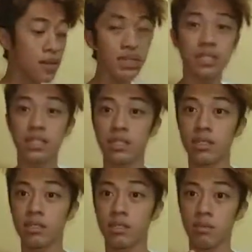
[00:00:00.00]

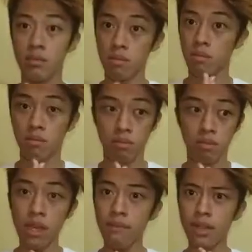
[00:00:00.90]
Please,
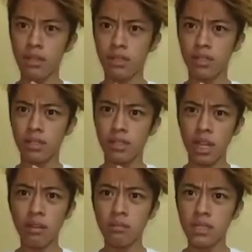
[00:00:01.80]
give it a
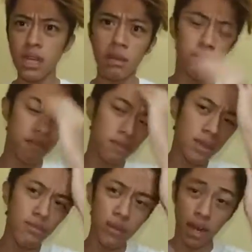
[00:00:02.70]
thumbs up.
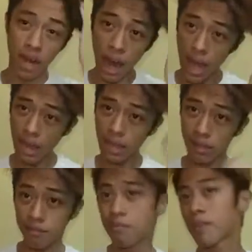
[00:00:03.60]
Give it a
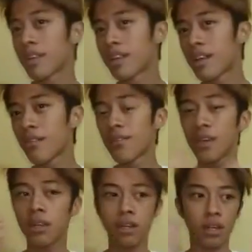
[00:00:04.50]
like. Give
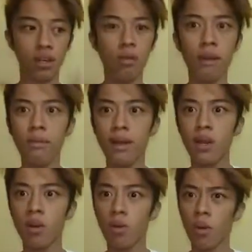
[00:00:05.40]
it a comment
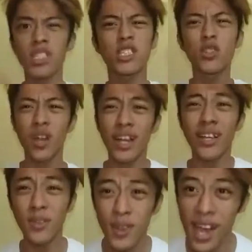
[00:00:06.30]
below, what should
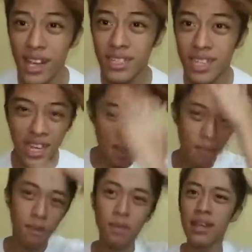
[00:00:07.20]
I do next?
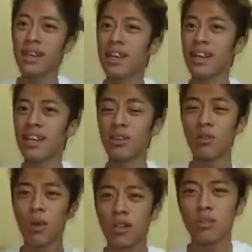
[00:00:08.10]
Maybe
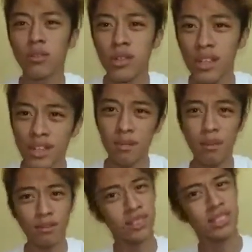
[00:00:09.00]
you want to learn
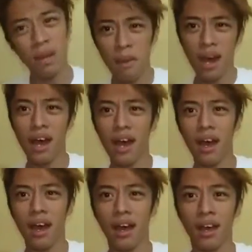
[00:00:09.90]
about
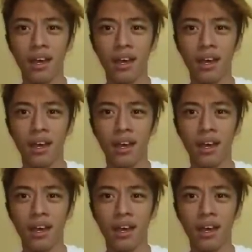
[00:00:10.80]
Sabahan